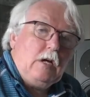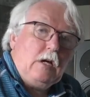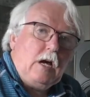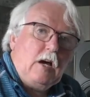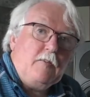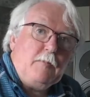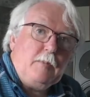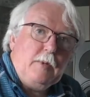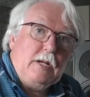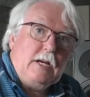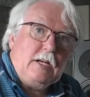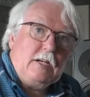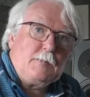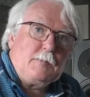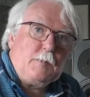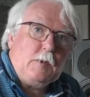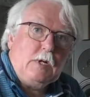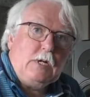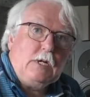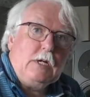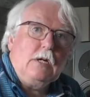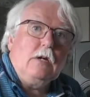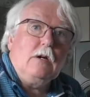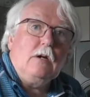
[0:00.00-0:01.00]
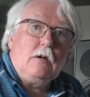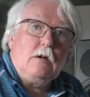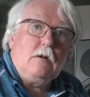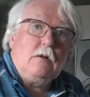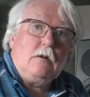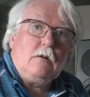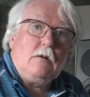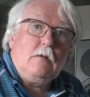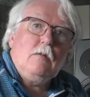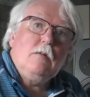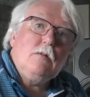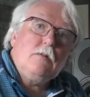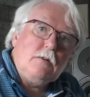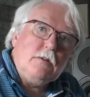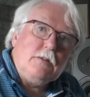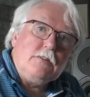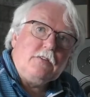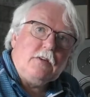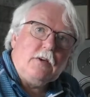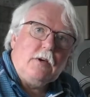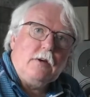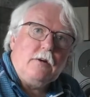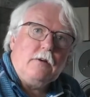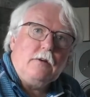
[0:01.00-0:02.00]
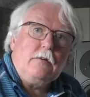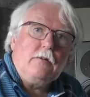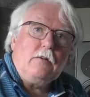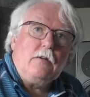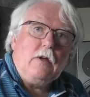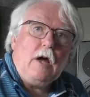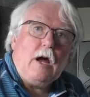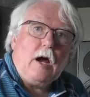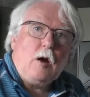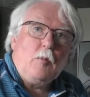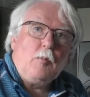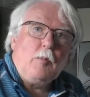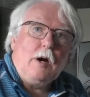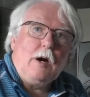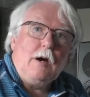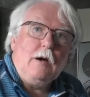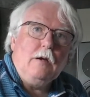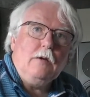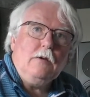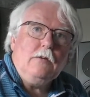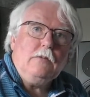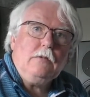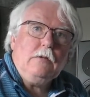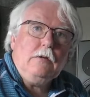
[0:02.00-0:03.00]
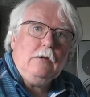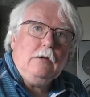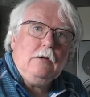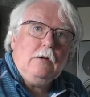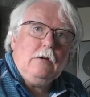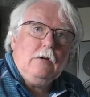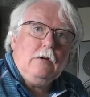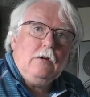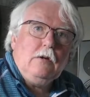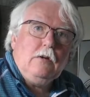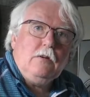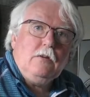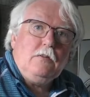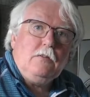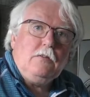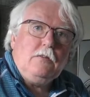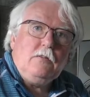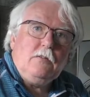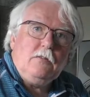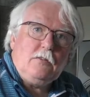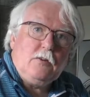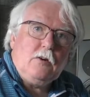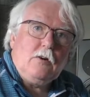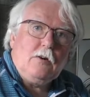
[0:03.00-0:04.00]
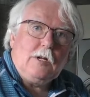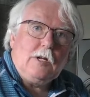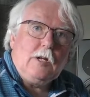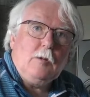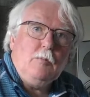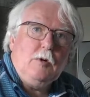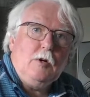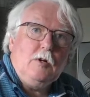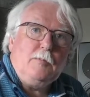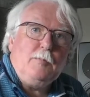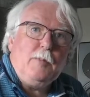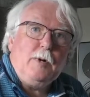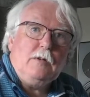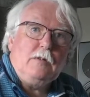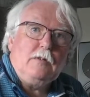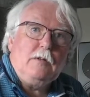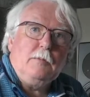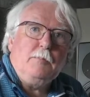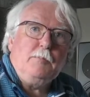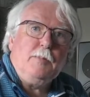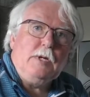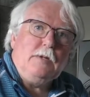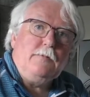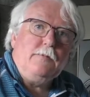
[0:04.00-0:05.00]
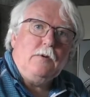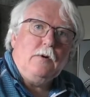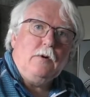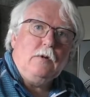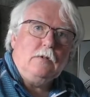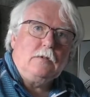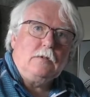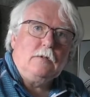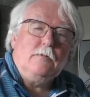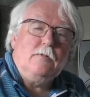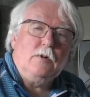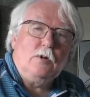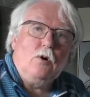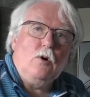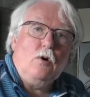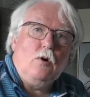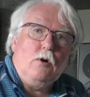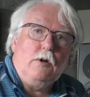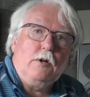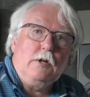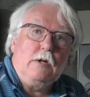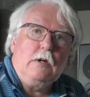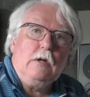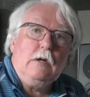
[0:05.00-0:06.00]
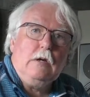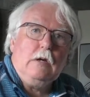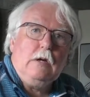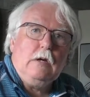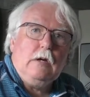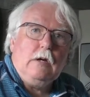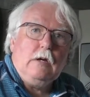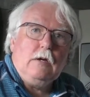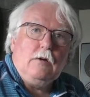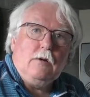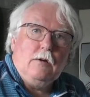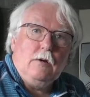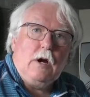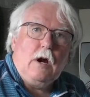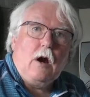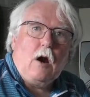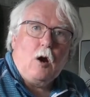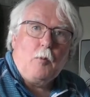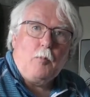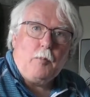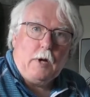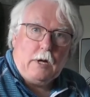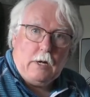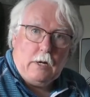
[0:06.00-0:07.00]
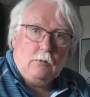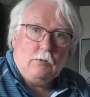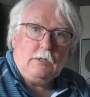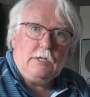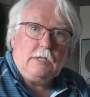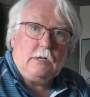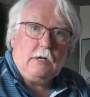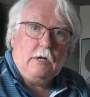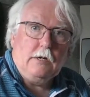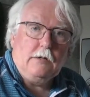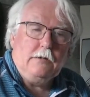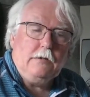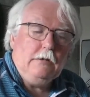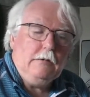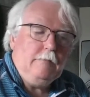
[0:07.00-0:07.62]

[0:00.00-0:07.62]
I've been asked by Chair and Harp Ireland to talk a little bit about the pitfalls of recording your harp outside.